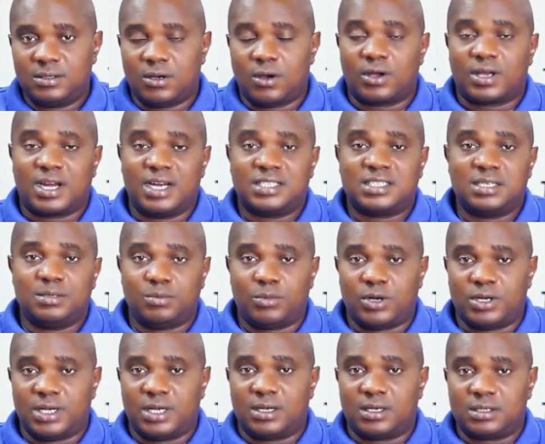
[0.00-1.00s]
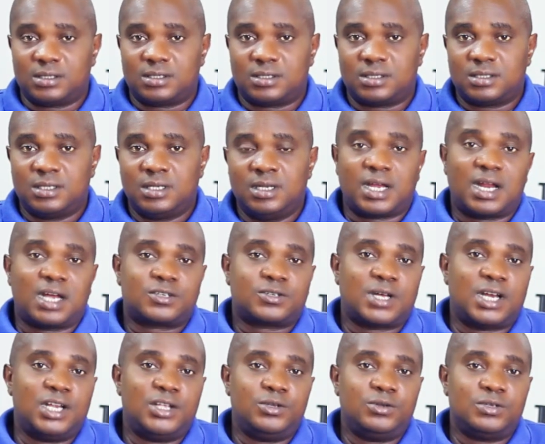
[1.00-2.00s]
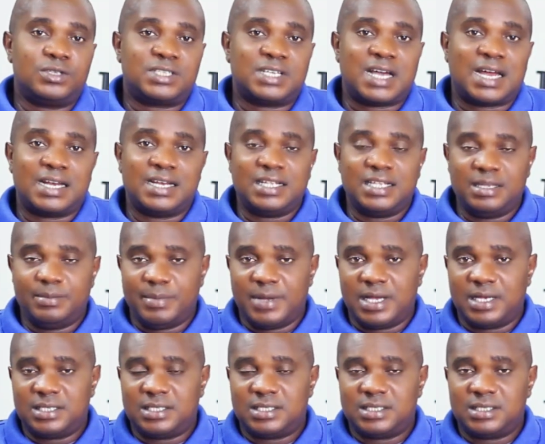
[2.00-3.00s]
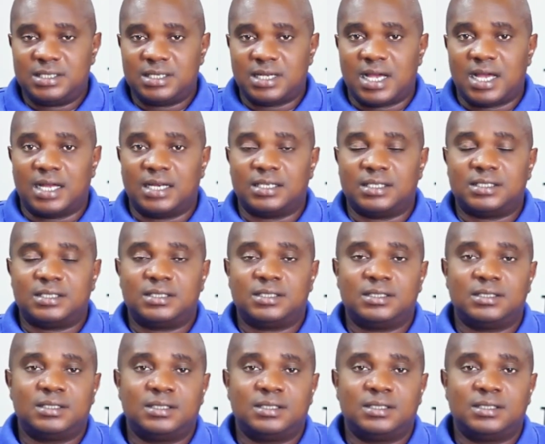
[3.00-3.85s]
or creating models, you can actually use an image and